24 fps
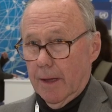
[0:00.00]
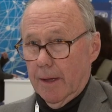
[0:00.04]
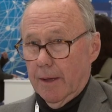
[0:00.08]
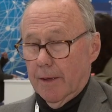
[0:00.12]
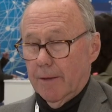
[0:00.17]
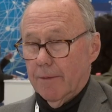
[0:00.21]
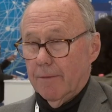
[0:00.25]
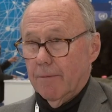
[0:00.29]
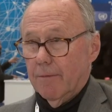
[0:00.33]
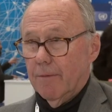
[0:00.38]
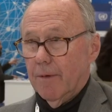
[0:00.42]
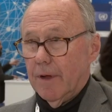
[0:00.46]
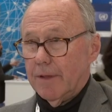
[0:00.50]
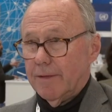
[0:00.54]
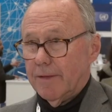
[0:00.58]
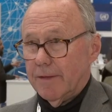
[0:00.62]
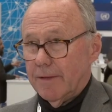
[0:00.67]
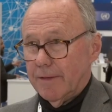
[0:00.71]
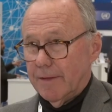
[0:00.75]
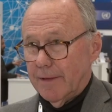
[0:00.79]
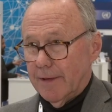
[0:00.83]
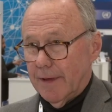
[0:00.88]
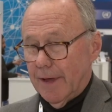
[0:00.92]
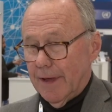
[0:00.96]
Uh, well,
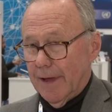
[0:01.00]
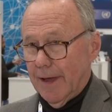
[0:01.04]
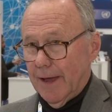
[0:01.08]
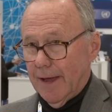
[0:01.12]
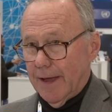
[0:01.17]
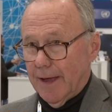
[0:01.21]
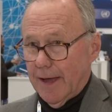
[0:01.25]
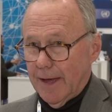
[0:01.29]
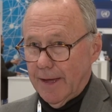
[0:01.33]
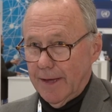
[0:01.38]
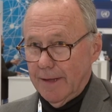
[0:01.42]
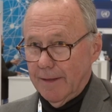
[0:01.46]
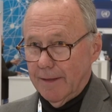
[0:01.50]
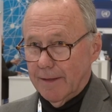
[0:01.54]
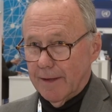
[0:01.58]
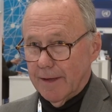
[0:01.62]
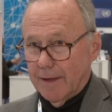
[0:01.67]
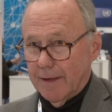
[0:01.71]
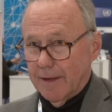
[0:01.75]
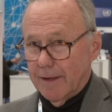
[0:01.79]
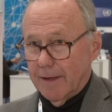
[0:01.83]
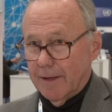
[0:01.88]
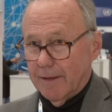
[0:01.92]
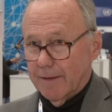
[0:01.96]
again,
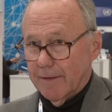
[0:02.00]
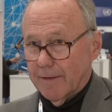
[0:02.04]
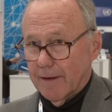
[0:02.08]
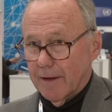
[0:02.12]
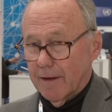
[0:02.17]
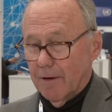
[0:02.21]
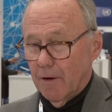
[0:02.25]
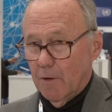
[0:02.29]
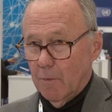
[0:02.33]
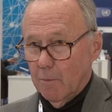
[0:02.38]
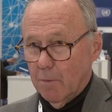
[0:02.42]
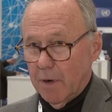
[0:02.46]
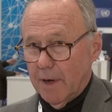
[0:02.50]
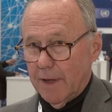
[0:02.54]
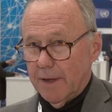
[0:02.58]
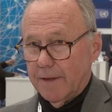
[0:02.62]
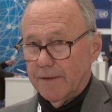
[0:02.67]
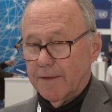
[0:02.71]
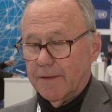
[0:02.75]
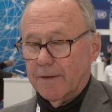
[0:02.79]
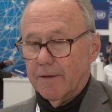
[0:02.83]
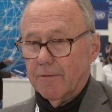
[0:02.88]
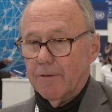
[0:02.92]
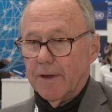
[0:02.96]
it's a
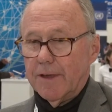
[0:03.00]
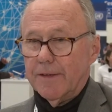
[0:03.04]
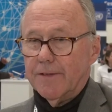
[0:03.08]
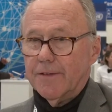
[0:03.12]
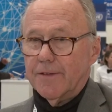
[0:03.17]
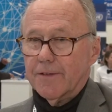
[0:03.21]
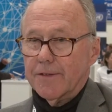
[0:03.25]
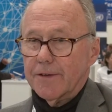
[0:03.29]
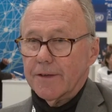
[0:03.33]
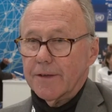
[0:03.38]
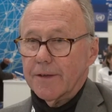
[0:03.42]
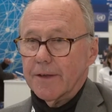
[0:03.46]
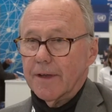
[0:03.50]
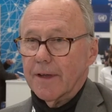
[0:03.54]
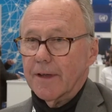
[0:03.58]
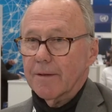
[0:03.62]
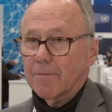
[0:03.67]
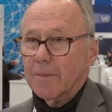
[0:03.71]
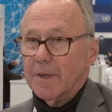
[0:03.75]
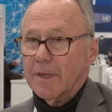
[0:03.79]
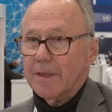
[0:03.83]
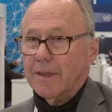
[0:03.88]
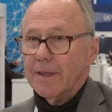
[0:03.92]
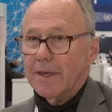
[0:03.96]
complex question.
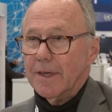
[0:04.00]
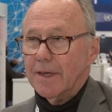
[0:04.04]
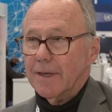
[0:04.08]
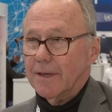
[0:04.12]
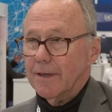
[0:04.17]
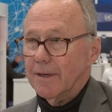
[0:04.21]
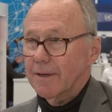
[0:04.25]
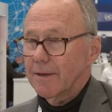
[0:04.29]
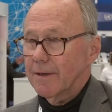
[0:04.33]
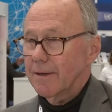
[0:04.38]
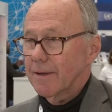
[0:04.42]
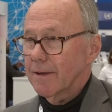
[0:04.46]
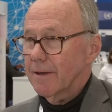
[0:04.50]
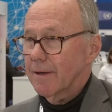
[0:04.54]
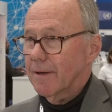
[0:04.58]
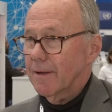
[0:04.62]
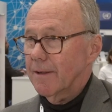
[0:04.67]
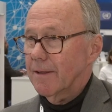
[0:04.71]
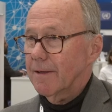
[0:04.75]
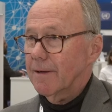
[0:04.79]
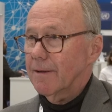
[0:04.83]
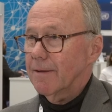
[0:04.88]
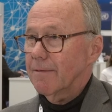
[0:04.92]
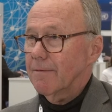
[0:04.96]
I mean, the, uh,
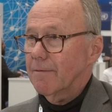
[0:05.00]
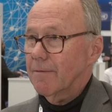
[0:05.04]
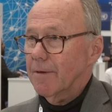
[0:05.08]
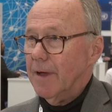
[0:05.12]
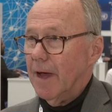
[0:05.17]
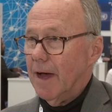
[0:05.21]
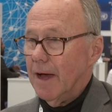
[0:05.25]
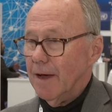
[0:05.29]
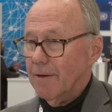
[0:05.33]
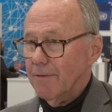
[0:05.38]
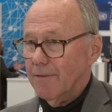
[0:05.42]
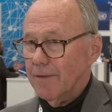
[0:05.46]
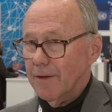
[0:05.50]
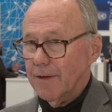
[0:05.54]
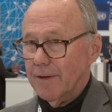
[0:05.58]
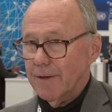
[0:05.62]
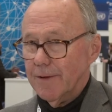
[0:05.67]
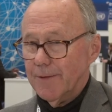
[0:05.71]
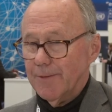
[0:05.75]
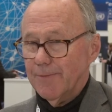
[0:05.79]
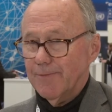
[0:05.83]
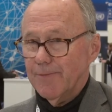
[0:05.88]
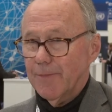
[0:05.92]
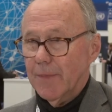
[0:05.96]
we have
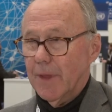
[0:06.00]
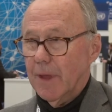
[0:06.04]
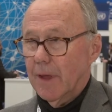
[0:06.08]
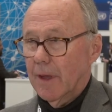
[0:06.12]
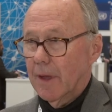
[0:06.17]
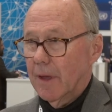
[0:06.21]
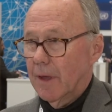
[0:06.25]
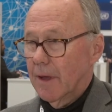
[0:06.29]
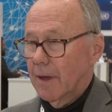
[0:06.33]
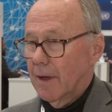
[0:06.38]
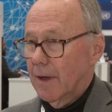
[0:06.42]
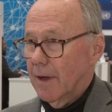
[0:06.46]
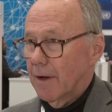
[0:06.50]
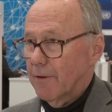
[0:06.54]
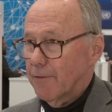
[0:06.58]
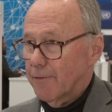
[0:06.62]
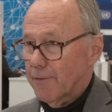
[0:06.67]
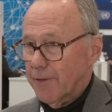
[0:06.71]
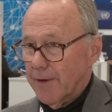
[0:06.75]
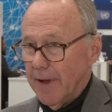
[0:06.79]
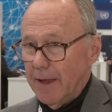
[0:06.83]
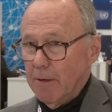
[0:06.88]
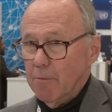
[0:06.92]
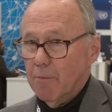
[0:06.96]
a, a,
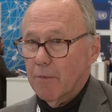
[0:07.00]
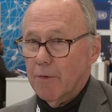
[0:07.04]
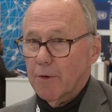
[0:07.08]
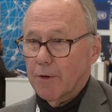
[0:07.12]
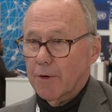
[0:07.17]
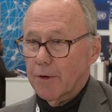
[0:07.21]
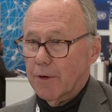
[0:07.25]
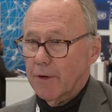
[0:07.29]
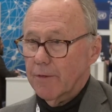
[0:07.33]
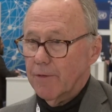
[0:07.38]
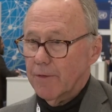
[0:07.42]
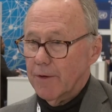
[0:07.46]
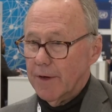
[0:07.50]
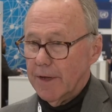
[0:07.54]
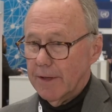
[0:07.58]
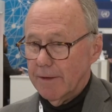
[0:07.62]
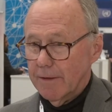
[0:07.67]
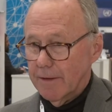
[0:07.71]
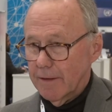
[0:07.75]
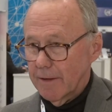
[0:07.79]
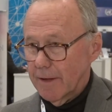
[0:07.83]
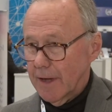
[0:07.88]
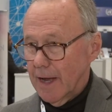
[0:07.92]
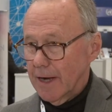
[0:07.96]
framework for
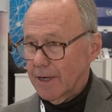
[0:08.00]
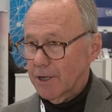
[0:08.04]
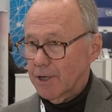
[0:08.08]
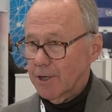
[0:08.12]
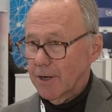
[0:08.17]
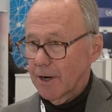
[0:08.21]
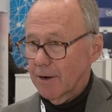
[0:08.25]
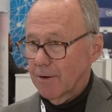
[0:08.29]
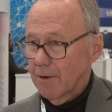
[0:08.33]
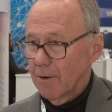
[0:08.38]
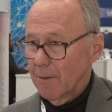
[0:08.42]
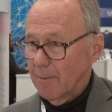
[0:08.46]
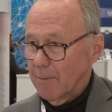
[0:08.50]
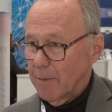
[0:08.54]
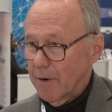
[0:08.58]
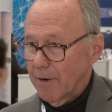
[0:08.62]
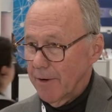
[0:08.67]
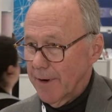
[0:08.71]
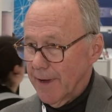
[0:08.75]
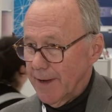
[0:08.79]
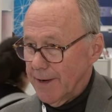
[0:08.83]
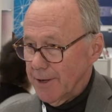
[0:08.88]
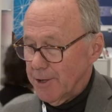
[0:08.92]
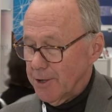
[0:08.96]
international
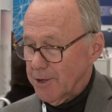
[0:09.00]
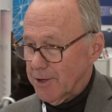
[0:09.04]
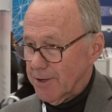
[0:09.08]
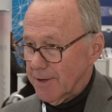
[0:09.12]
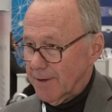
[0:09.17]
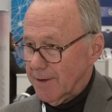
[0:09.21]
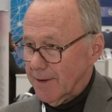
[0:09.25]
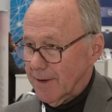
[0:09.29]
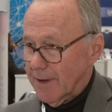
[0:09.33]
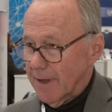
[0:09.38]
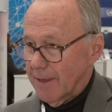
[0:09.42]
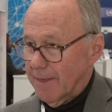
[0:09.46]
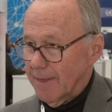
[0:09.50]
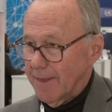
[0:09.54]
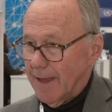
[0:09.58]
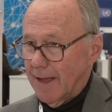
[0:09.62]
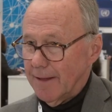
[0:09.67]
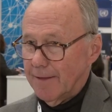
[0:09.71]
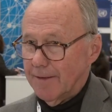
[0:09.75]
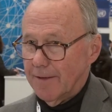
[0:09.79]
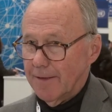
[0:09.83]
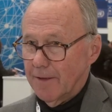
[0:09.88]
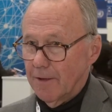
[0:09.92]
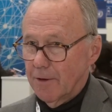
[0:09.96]
cooperation, and
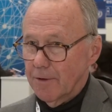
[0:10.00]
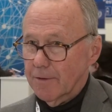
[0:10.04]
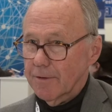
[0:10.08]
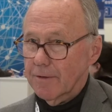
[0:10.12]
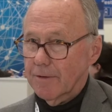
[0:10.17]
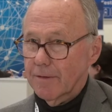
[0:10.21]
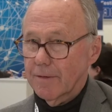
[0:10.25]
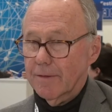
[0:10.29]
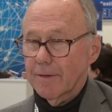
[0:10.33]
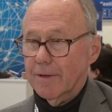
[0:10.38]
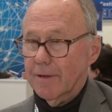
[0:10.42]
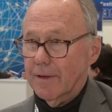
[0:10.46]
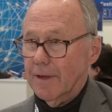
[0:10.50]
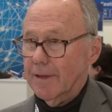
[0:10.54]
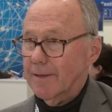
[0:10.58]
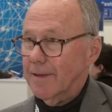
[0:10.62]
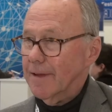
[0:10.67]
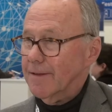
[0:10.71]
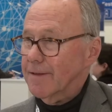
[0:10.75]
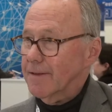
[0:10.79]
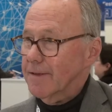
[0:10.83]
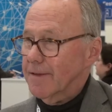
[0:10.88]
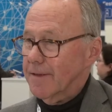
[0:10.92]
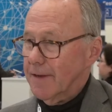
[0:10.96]
that's not, it
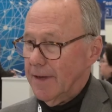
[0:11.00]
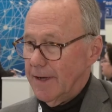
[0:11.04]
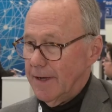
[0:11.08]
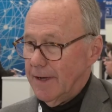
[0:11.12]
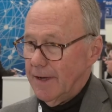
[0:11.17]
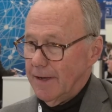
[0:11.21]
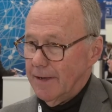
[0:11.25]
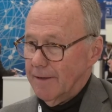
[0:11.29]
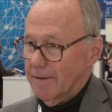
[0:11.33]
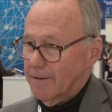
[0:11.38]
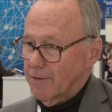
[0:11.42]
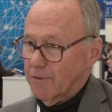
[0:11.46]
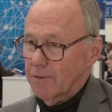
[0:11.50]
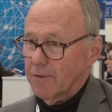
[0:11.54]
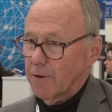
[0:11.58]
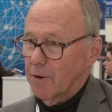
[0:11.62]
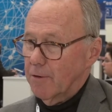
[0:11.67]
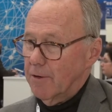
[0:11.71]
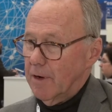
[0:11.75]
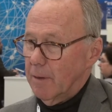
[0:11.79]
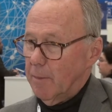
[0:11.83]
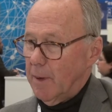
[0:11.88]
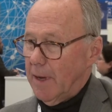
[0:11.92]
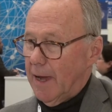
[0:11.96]
doesn't say it should
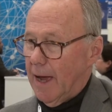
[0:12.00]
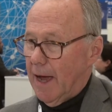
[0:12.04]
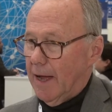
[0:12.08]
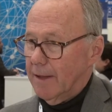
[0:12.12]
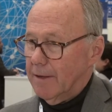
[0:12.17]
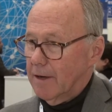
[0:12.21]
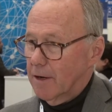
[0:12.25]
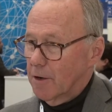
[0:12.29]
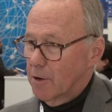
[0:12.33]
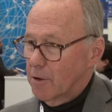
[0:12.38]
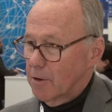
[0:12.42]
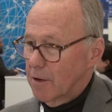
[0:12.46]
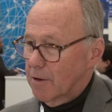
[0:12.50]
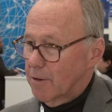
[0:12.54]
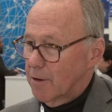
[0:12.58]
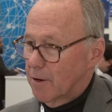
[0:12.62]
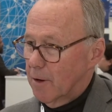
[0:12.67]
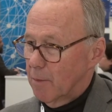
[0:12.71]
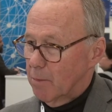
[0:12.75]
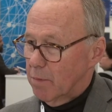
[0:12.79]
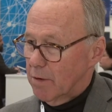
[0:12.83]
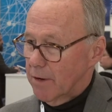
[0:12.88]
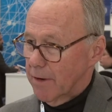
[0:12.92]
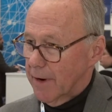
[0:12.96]
only be analog
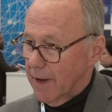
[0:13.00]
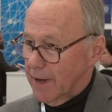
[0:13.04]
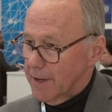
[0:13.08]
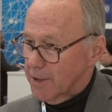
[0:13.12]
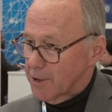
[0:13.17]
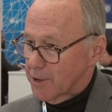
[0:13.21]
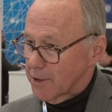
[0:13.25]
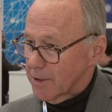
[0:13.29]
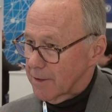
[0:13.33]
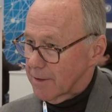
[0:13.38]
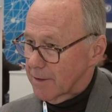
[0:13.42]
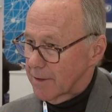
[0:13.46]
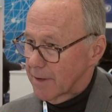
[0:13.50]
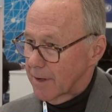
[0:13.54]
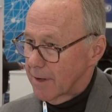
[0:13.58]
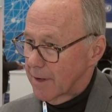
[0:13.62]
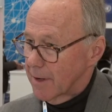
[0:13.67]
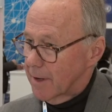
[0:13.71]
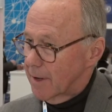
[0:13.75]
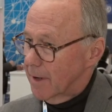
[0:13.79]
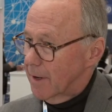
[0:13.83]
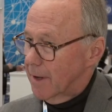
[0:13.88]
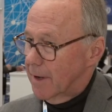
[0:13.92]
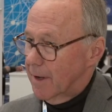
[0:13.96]
cooperation.
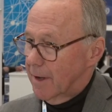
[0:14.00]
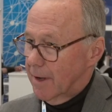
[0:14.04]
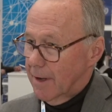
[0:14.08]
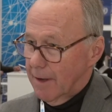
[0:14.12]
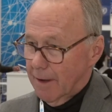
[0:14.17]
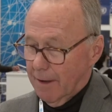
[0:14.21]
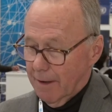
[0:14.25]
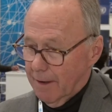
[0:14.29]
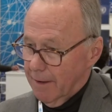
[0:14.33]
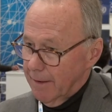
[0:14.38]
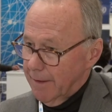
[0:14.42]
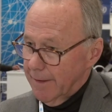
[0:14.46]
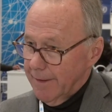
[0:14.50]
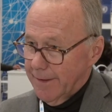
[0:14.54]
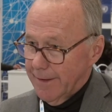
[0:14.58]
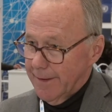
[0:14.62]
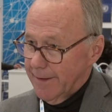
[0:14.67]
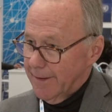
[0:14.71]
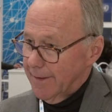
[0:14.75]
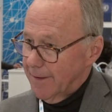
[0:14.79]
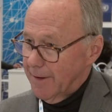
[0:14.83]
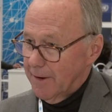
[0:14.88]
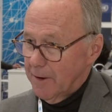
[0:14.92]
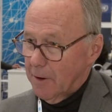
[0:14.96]

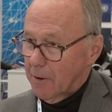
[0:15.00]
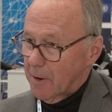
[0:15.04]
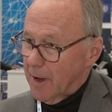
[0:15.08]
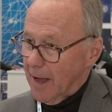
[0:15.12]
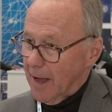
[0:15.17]
Uh, you know,